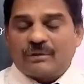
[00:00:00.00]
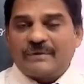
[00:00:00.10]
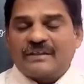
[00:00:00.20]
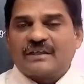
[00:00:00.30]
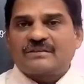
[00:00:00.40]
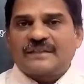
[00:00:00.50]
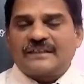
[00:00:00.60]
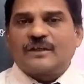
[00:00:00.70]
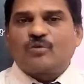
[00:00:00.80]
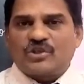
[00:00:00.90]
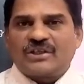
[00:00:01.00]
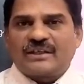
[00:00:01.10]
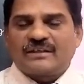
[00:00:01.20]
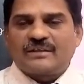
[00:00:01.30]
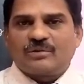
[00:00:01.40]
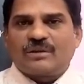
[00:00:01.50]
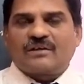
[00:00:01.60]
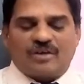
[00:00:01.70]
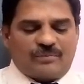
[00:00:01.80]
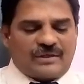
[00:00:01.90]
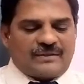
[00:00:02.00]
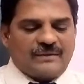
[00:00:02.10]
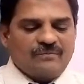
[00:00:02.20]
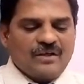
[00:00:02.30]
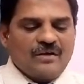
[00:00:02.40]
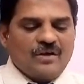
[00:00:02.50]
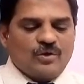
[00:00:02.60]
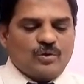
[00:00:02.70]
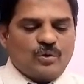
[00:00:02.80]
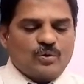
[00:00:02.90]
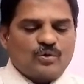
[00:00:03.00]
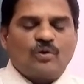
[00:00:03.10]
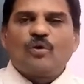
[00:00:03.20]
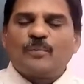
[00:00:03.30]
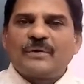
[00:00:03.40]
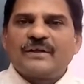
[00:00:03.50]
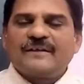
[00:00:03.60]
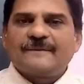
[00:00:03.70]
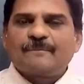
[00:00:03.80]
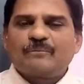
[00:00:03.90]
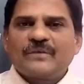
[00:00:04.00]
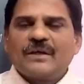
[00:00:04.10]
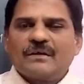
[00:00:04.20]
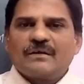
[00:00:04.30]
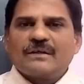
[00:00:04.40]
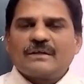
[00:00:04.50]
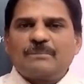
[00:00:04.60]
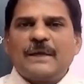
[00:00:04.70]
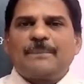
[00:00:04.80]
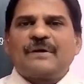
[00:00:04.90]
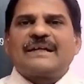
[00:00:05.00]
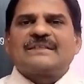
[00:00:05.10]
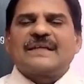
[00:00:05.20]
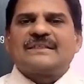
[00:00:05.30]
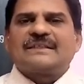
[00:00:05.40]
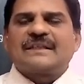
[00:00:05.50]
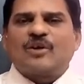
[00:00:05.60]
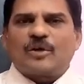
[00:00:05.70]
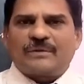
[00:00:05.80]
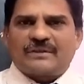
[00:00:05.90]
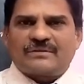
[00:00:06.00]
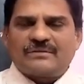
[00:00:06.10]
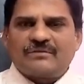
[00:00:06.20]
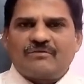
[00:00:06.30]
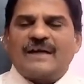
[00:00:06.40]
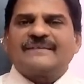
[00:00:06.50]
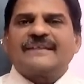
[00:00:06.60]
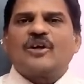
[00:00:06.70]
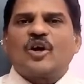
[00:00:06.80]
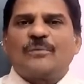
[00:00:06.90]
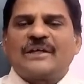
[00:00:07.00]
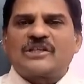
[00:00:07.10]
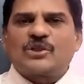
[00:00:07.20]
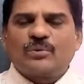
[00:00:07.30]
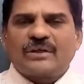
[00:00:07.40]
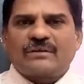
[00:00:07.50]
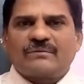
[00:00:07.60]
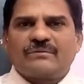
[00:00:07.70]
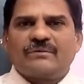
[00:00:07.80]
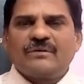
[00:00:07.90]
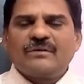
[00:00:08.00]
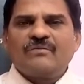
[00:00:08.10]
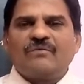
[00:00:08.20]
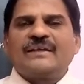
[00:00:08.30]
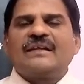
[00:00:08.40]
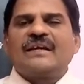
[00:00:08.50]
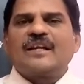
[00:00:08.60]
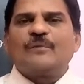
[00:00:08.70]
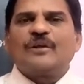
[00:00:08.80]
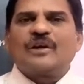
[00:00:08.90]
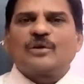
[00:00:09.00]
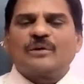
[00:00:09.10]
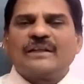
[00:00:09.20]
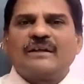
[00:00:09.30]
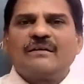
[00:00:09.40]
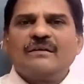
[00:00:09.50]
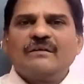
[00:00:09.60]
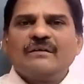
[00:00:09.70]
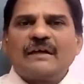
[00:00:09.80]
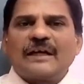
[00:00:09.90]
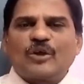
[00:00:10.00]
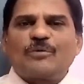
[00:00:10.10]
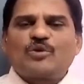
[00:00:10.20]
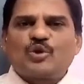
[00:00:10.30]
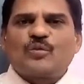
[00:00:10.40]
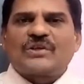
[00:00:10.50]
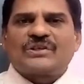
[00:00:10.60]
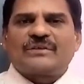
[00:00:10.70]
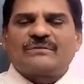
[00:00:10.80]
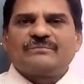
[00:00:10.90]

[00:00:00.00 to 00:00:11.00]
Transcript: they started questioning to the government to do so openly. People criticized the government, what the government is doing, why they are unable to control the economic situation